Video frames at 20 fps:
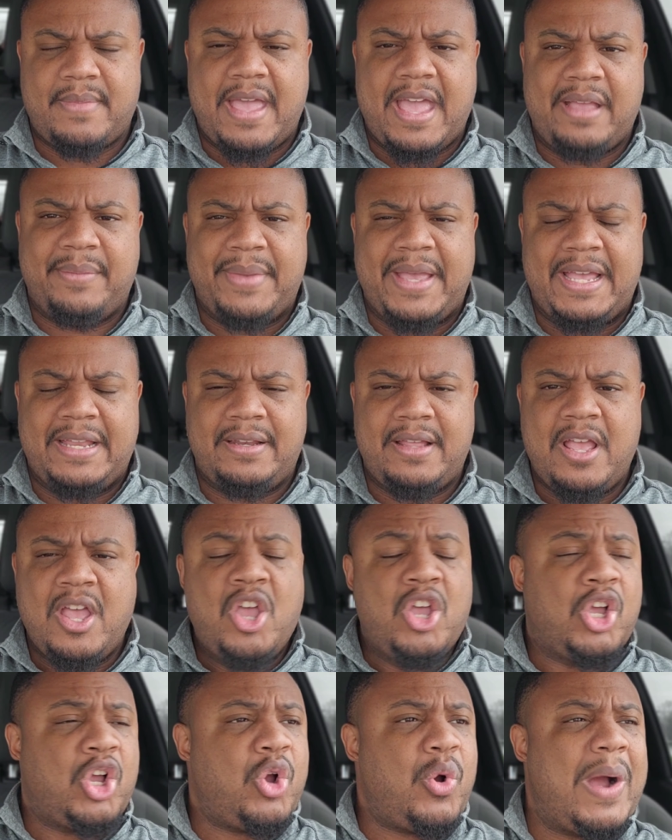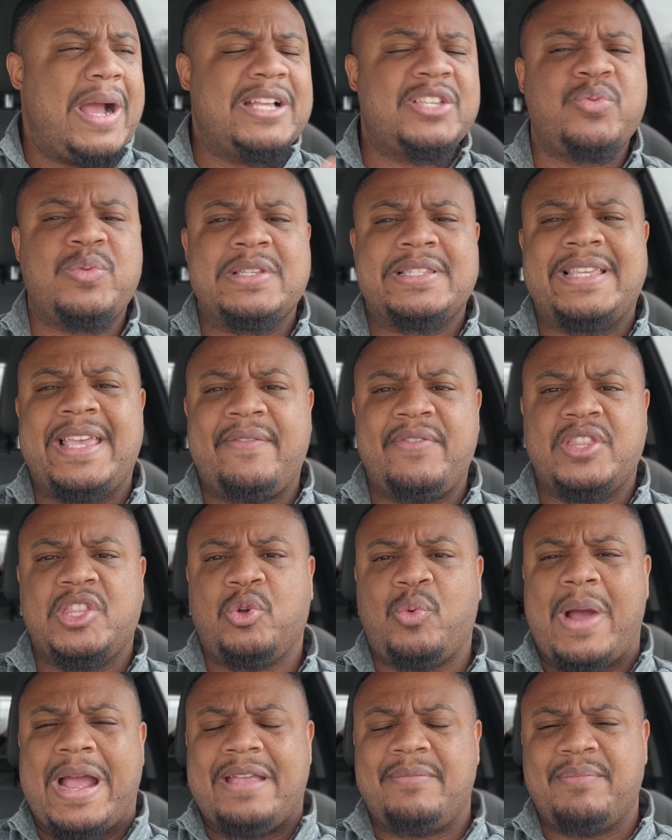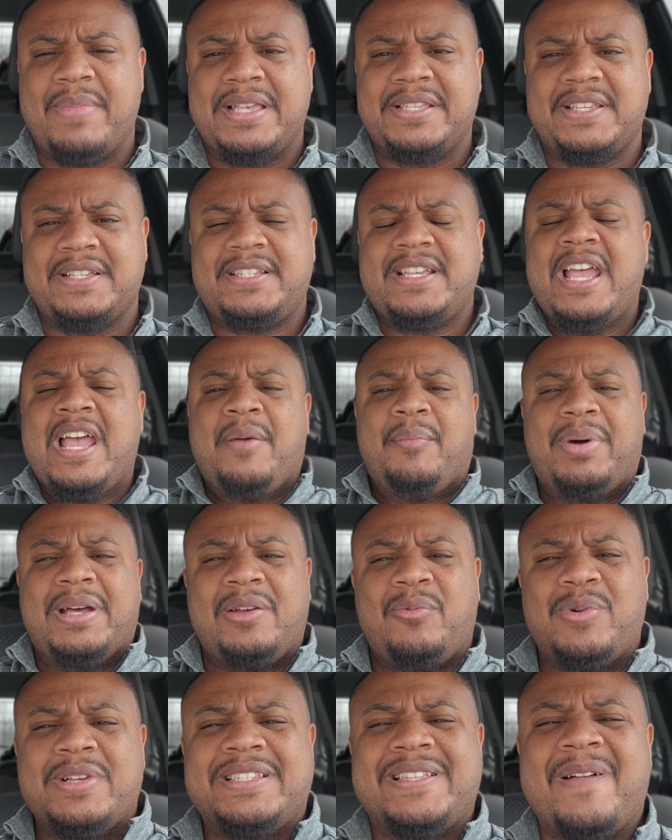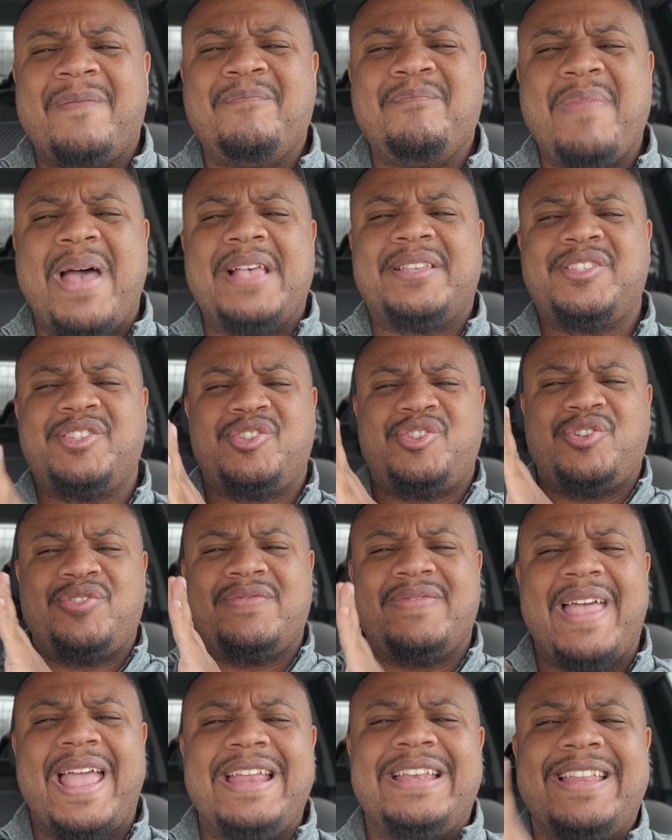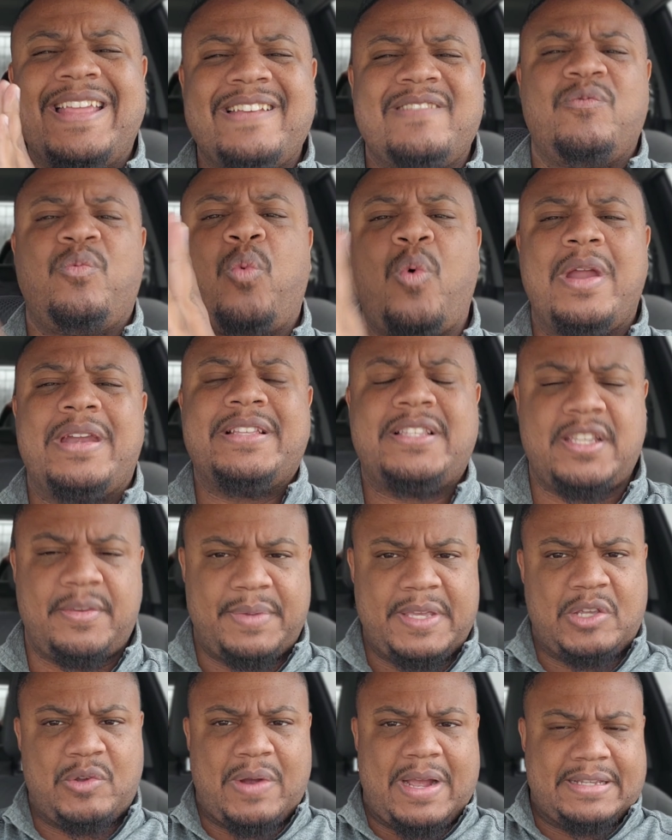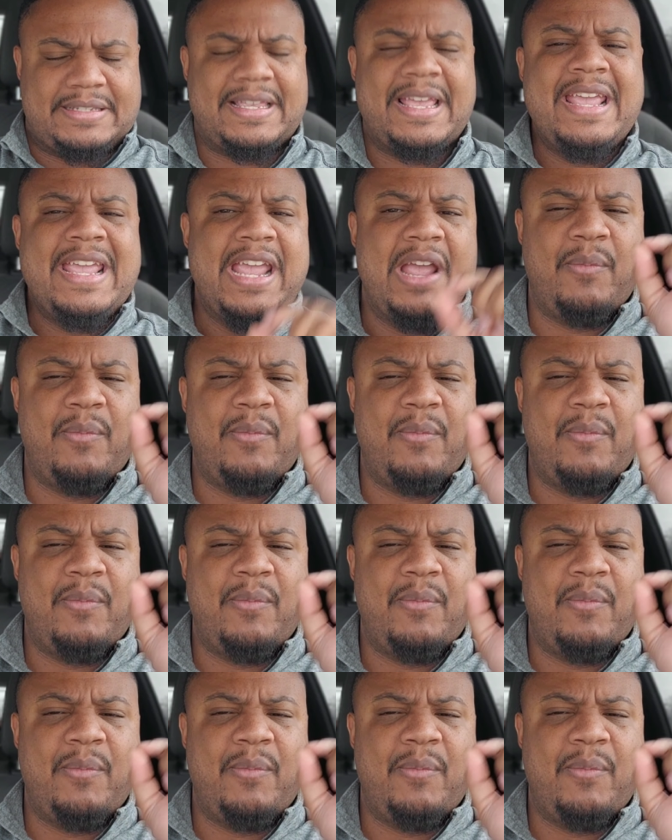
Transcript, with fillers: Amen. Christ was given the right message, but it was the messenger. They didn't want it to be Christ.